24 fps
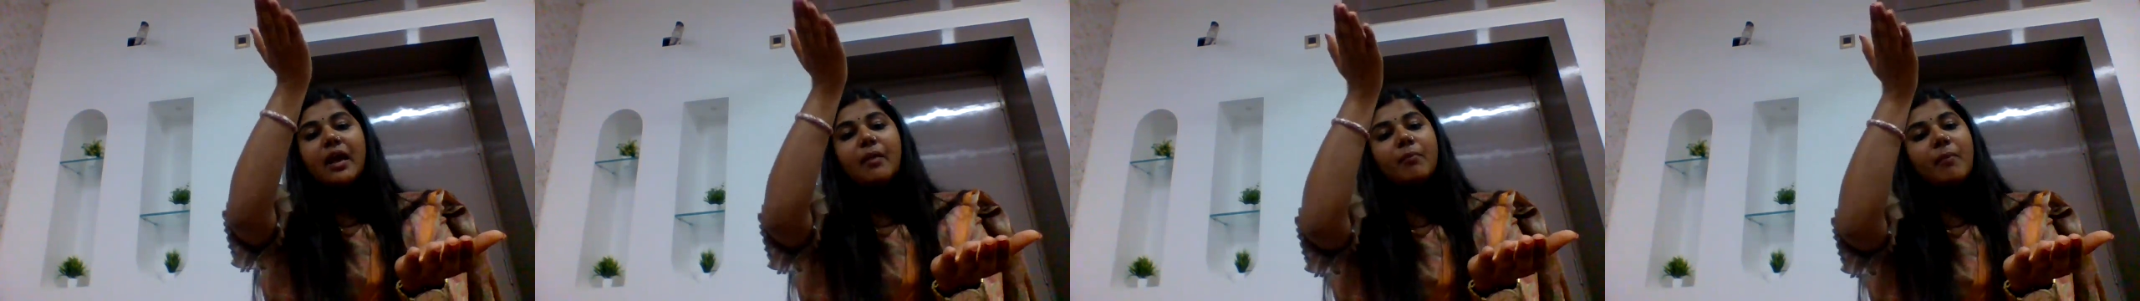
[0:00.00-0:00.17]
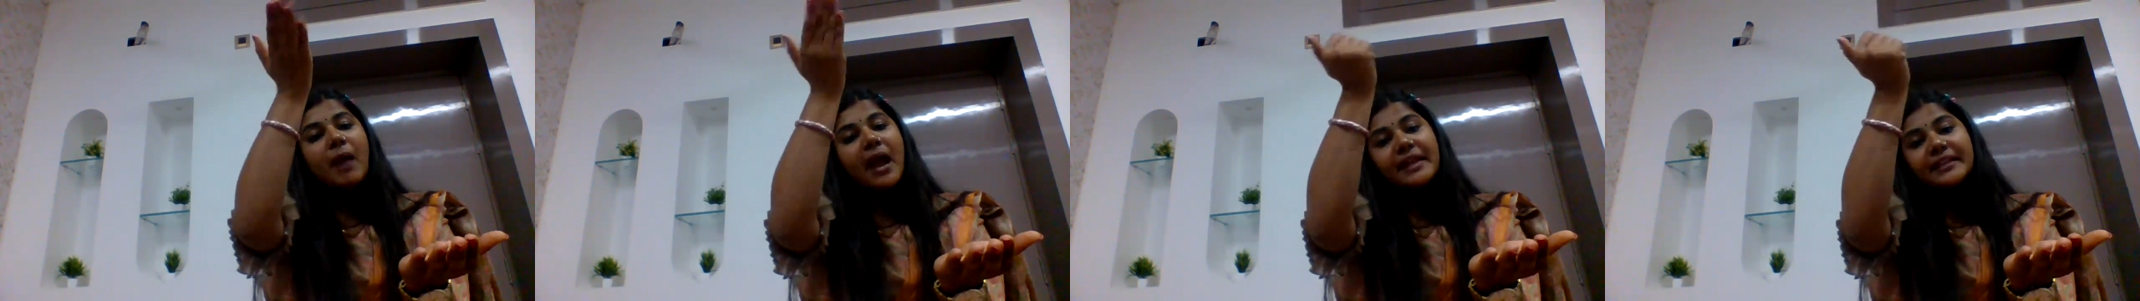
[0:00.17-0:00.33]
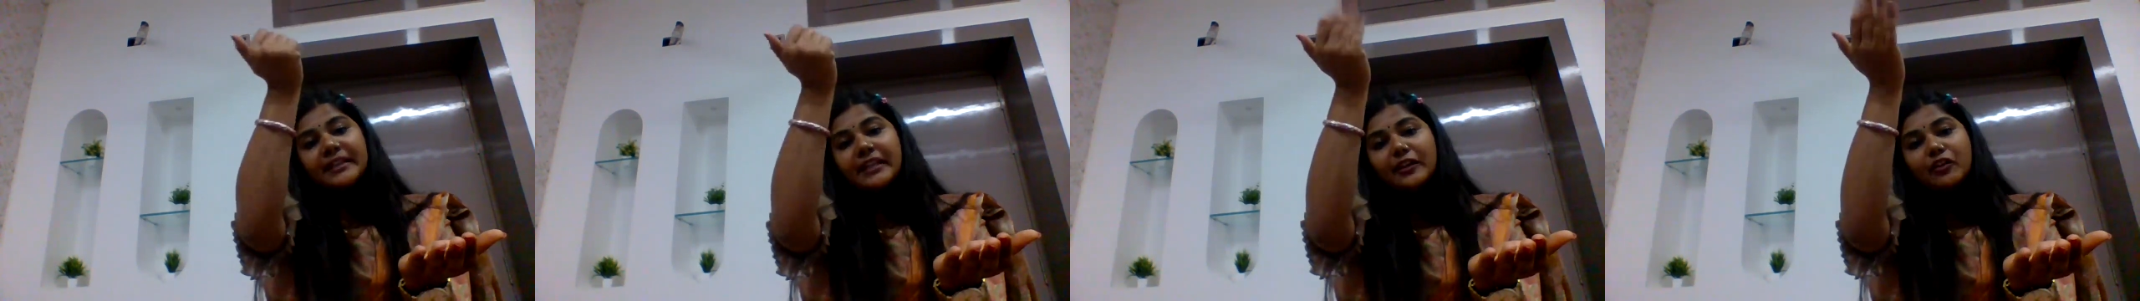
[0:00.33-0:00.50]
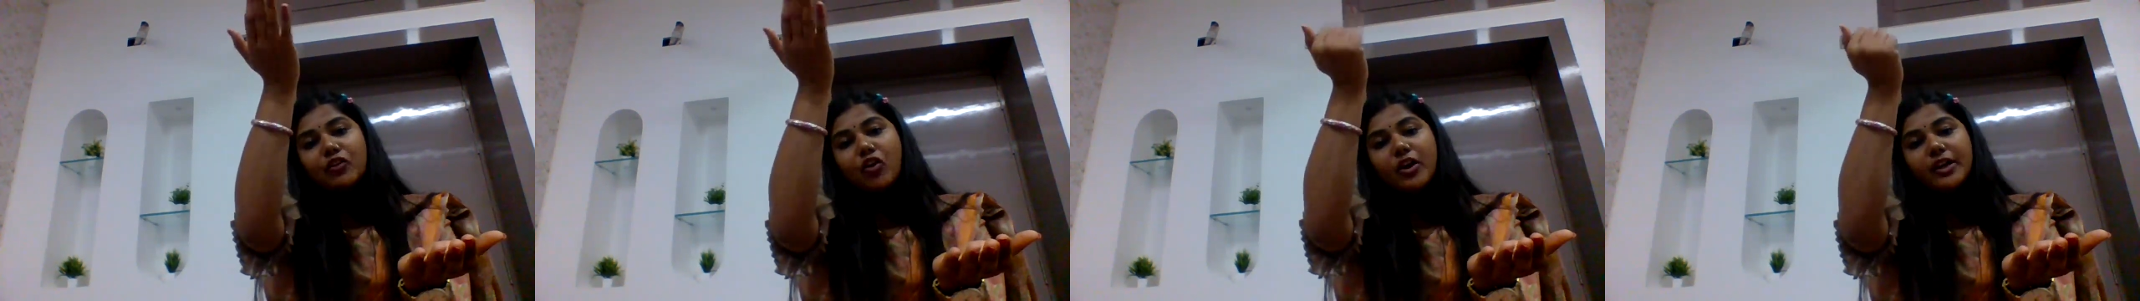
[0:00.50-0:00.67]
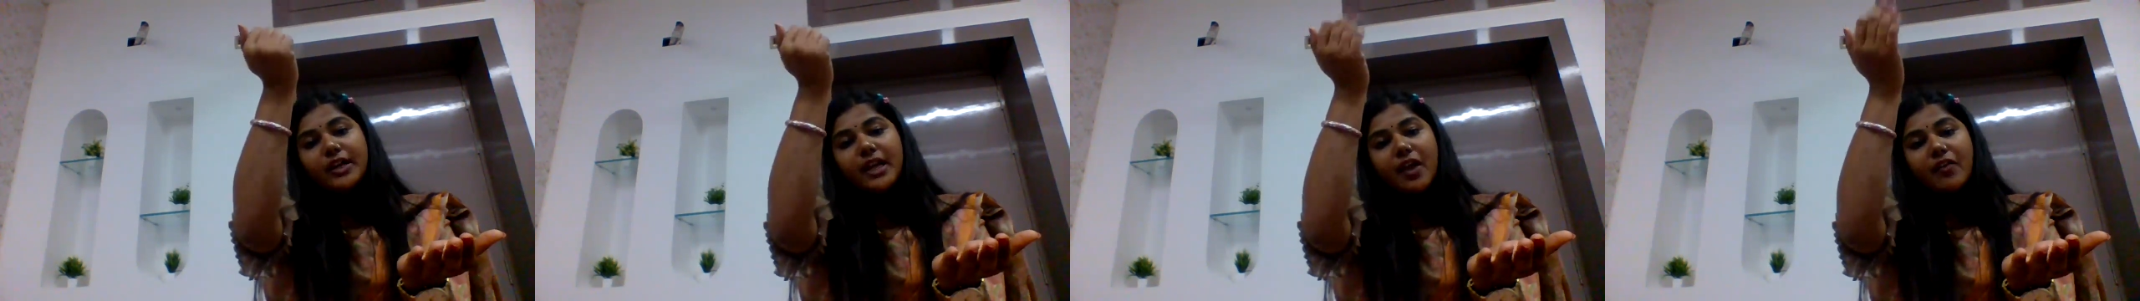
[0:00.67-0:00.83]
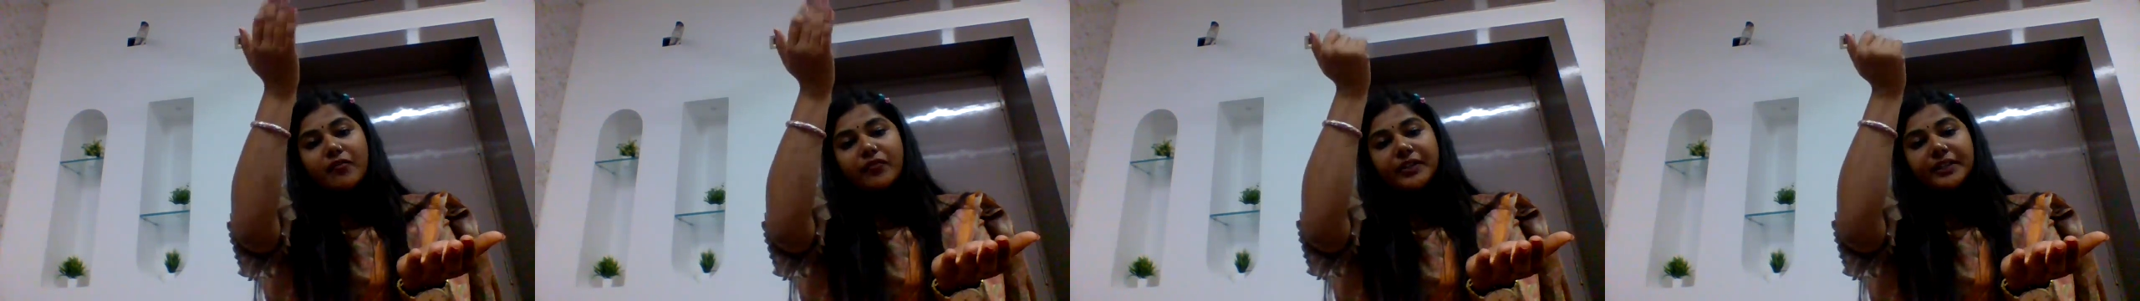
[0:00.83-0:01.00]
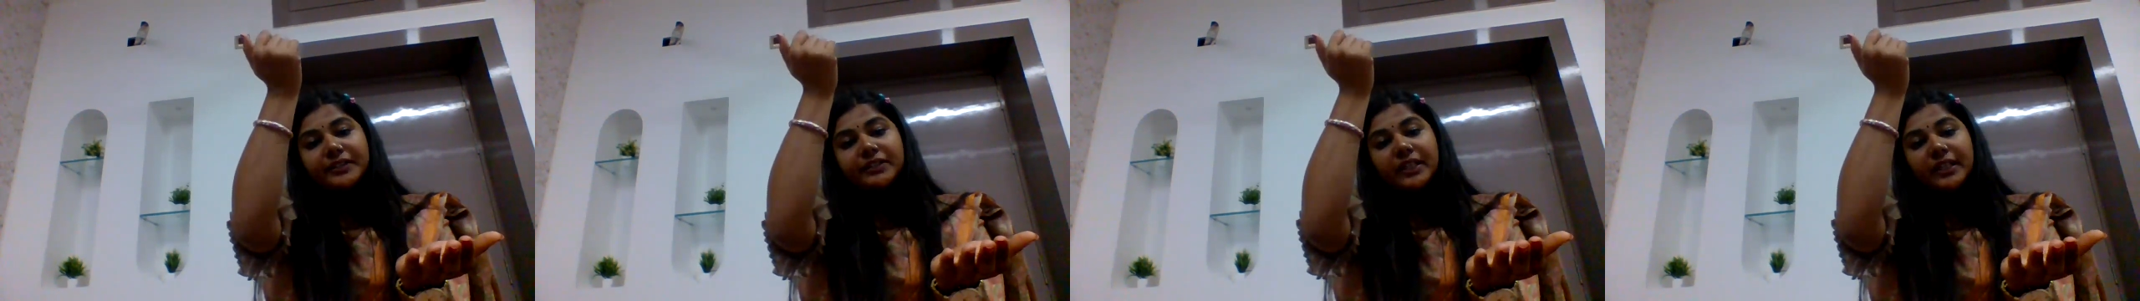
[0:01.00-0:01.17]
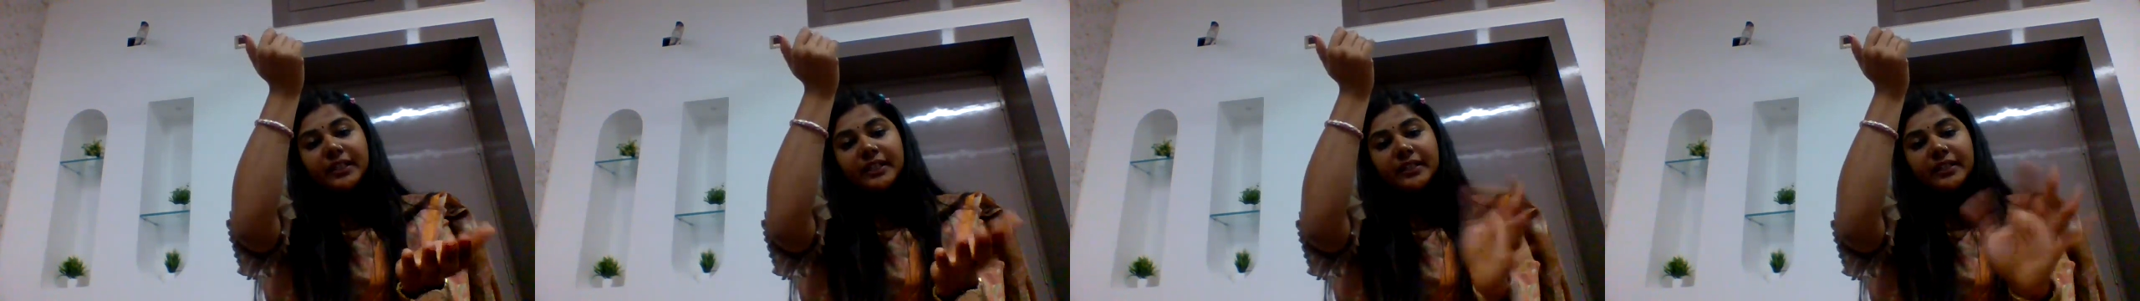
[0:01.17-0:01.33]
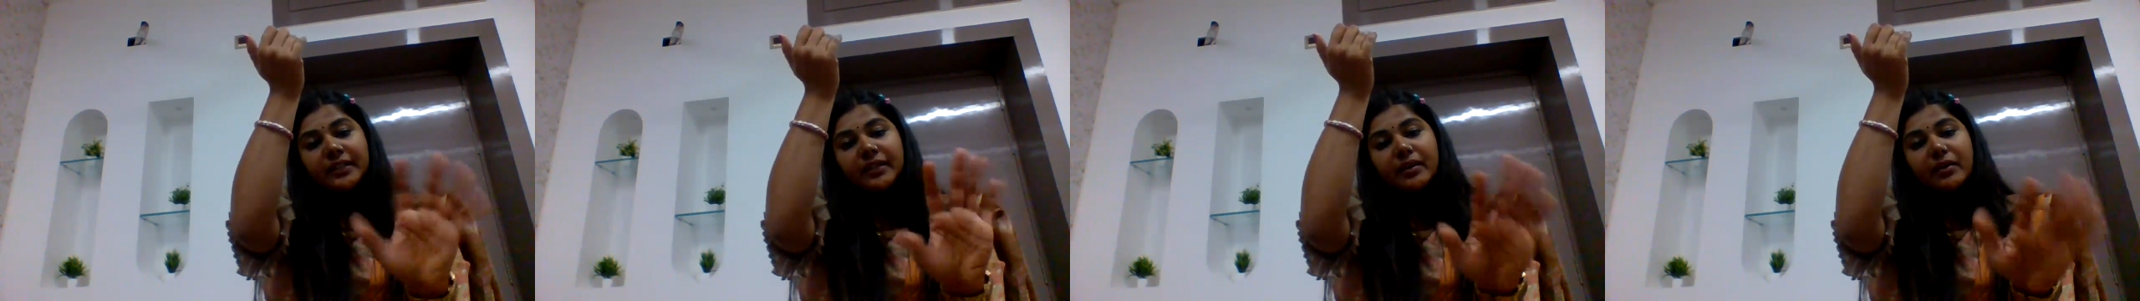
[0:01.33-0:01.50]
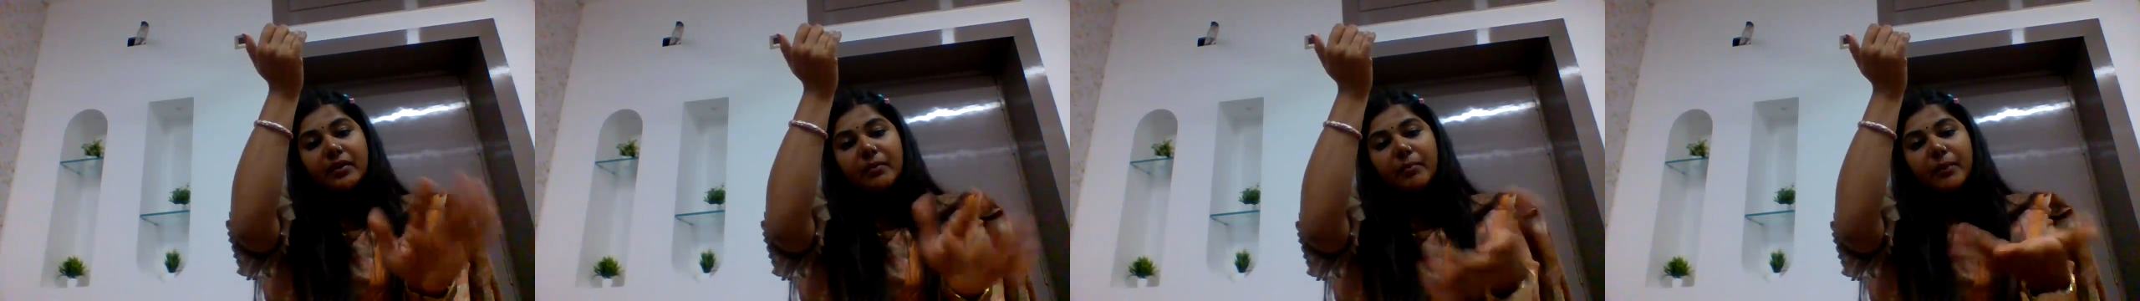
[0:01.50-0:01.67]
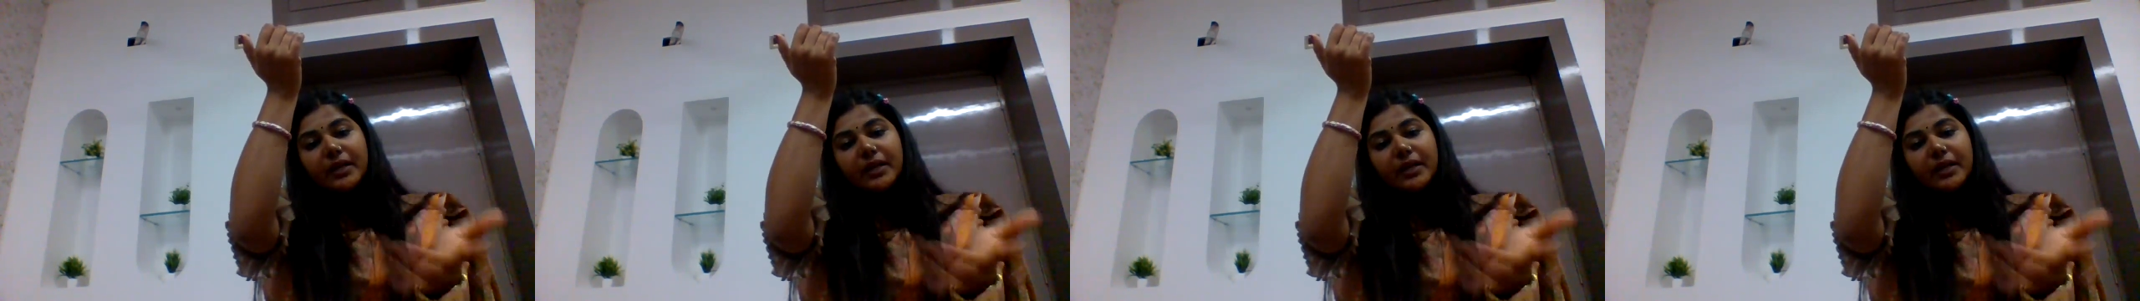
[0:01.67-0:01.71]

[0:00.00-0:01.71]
Minor got everything,